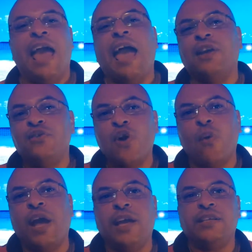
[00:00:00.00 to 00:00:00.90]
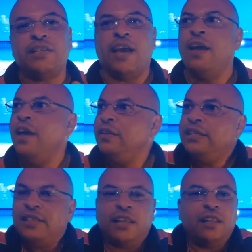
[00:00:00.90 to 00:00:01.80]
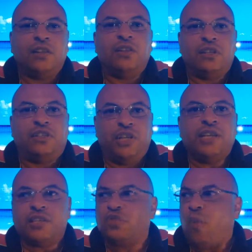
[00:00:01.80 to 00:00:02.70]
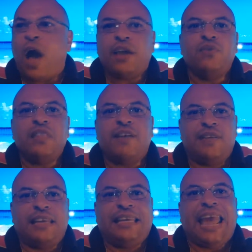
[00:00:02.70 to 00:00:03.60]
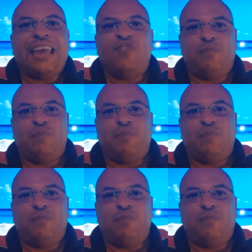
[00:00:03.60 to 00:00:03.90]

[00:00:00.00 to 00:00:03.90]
And you know what he said? He said, Jesus, why you never gave